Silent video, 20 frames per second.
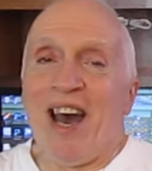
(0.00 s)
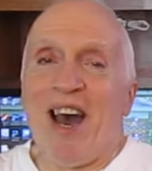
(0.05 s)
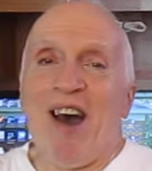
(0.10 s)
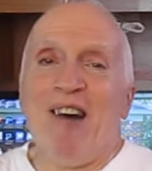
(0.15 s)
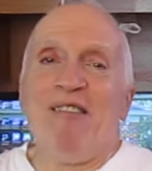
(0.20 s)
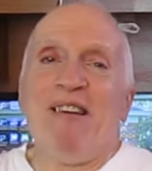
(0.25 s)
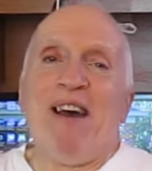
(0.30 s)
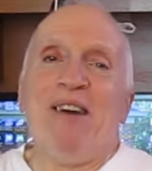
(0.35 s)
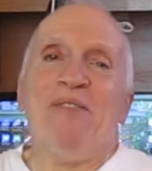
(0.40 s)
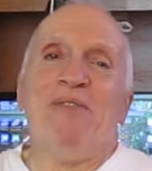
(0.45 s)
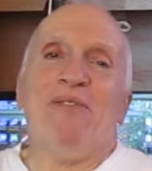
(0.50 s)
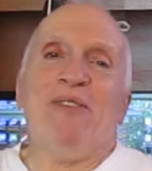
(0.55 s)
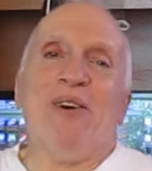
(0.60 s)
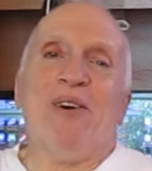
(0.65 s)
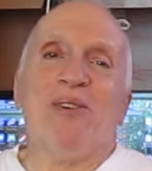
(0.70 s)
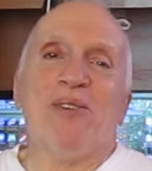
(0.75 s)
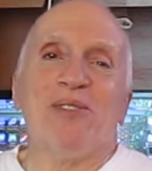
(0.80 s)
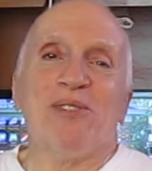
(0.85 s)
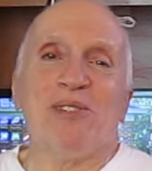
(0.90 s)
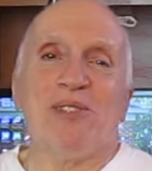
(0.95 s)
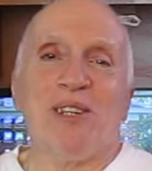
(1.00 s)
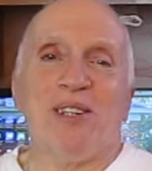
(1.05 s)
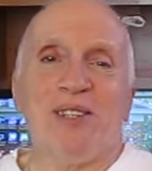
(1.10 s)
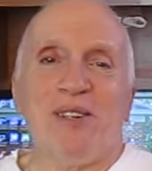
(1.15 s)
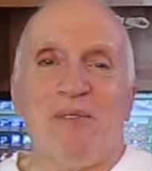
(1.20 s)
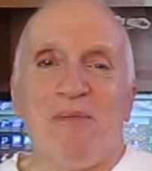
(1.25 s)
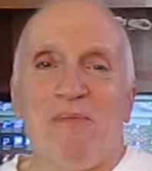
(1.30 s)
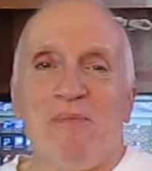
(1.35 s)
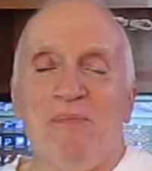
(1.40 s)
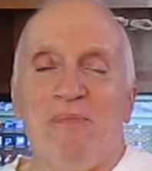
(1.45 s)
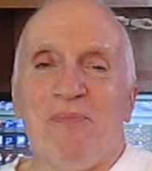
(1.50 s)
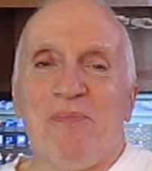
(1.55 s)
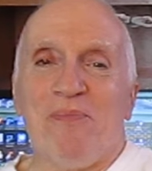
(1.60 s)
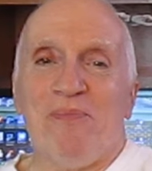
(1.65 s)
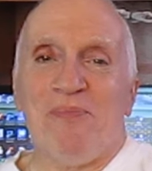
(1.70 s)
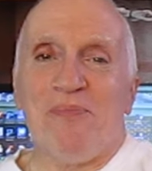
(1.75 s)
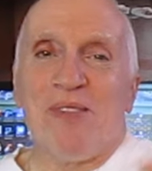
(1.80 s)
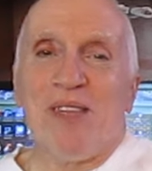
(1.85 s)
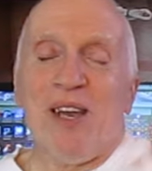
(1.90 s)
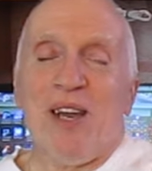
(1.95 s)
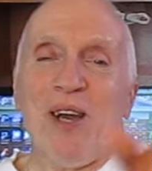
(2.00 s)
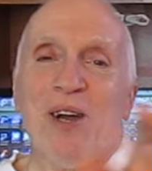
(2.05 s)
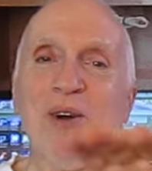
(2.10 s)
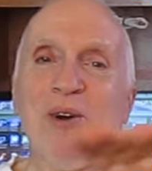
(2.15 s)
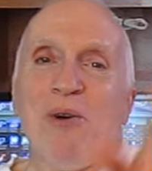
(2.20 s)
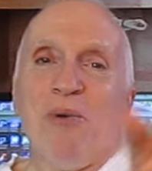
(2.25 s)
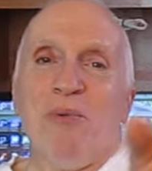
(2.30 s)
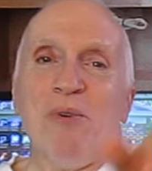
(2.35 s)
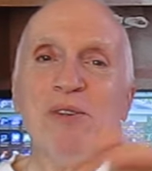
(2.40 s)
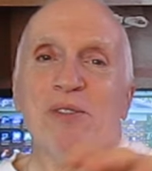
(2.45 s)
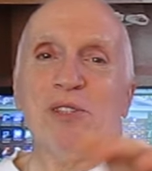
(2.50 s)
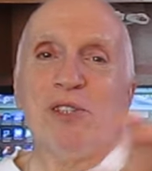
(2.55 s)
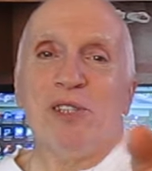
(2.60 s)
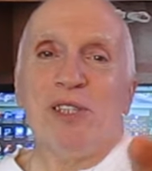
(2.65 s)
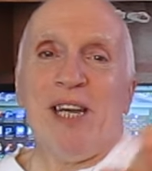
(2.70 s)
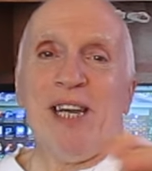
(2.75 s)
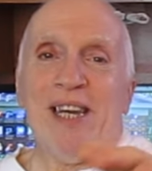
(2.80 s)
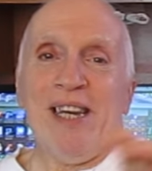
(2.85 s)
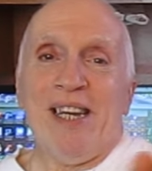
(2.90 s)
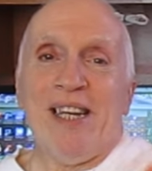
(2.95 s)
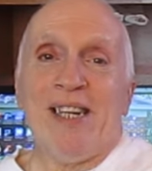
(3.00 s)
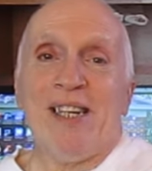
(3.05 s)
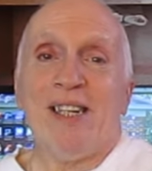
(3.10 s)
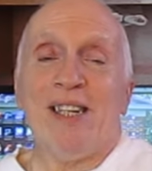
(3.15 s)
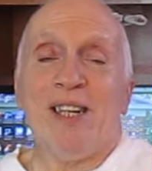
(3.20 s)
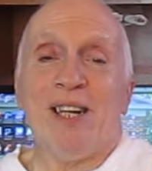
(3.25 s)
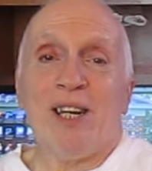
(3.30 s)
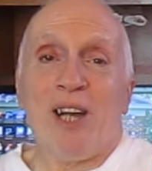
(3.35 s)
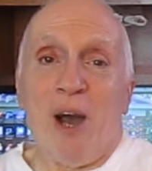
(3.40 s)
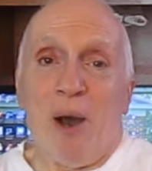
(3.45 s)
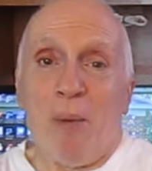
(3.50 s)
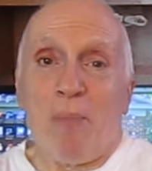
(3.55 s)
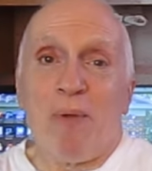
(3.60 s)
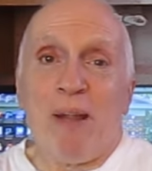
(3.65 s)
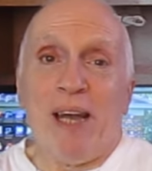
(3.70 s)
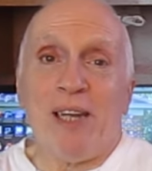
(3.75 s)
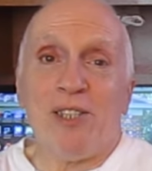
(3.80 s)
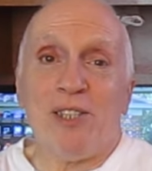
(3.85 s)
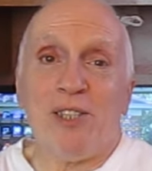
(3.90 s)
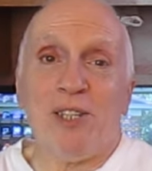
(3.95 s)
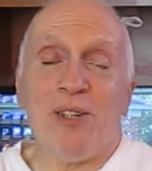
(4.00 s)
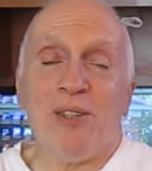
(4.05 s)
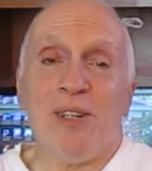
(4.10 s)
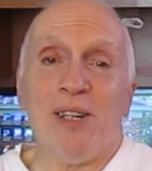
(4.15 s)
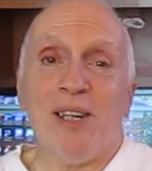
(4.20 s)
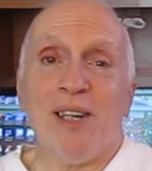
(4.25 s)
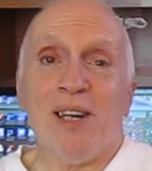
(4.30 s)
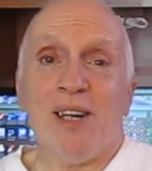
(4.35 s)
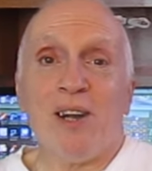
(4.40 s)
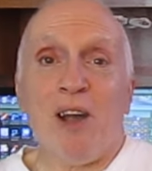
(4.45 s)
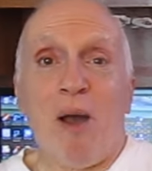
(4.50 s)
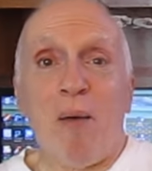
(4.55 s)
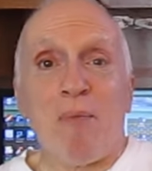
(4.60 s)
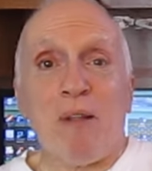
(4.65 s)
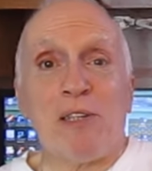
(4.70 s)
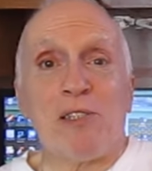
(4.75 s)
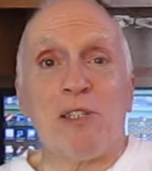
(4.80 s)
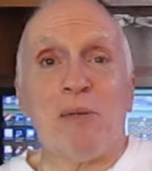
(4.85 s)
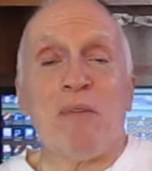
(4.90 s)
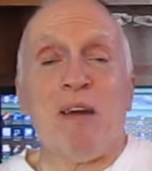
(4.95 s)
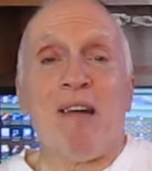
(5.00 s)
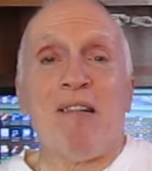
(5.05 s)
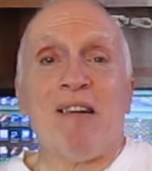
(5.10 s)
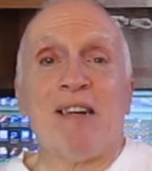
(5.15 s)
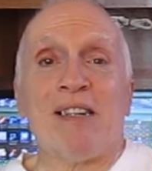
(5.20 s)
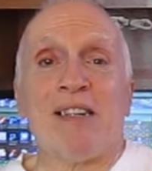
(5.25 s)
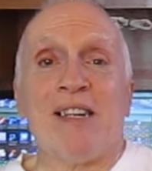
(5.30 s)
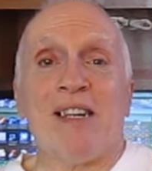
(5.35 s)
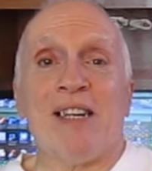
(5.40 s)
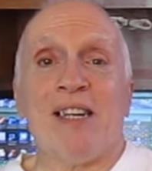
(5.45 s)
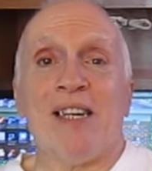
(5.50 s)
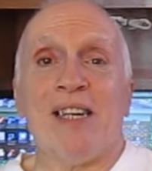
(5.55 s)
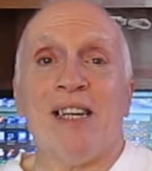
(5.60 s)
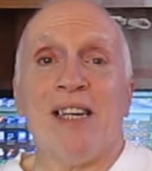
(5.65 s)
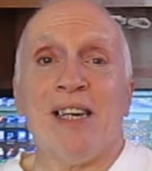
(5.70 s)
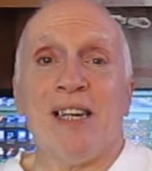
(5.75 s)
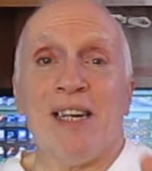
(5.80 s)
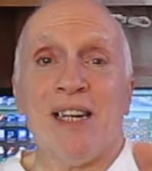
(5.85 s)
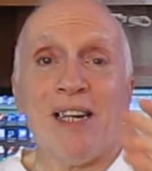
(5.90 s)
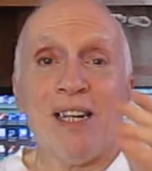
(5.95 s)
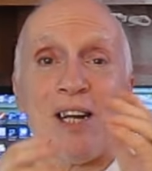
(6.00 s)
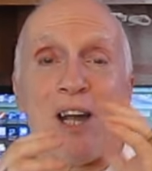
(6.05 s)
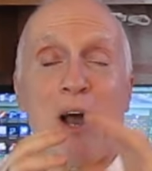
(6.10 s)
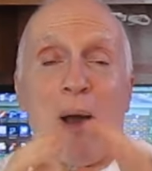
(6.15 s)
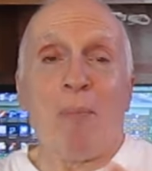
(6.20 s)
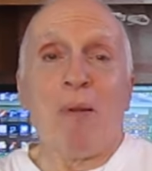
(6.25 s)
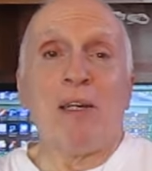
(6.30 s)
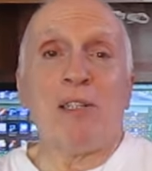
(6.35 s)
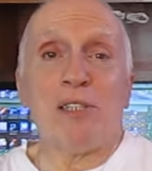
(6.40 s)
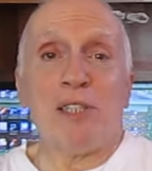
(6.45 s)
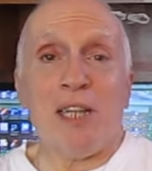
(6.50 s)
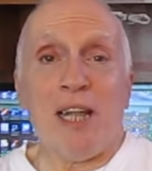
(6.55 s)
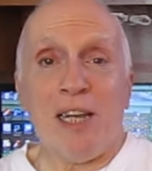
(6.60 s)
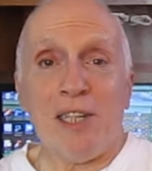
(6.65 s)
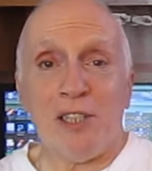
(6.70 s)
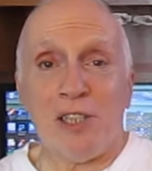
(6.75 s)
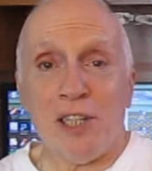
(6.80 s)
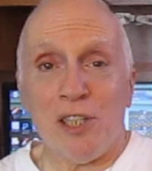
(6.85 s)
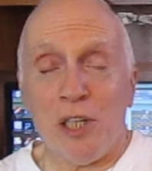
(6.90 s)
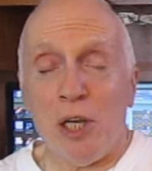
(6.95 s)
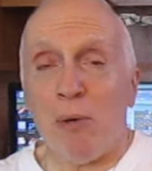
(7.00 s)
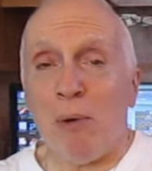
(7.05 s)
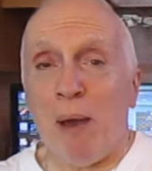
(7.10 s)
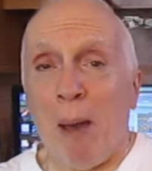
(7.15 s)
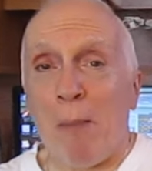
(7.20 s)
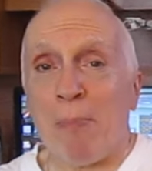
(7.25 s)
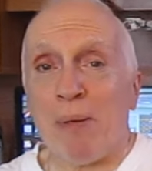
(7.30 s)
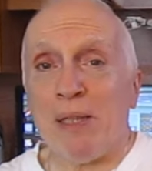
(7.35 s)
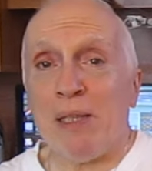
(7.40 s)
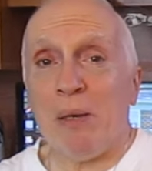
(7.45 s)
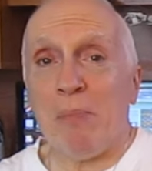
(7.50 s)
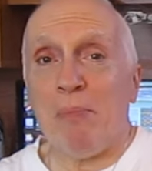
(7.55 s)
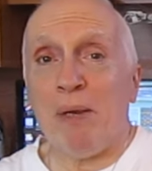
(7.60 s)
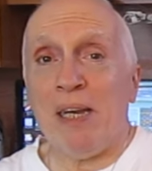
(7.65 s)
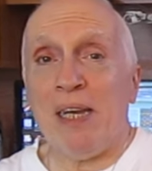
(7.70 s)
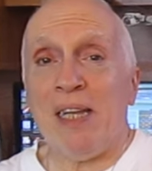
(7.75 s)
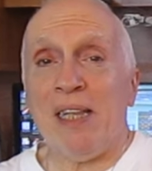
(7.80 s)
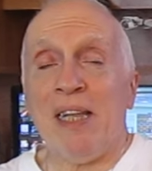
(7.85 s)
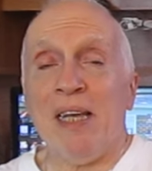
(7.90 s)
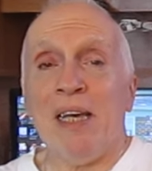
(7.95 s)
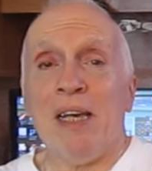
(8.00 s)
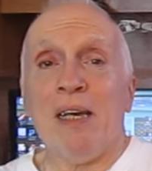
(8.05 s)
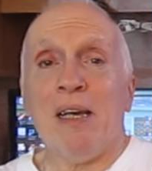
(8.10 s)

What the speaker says: All right, folks. We'll see you. God bless you. God bless America. God bless the nation you happen to be in.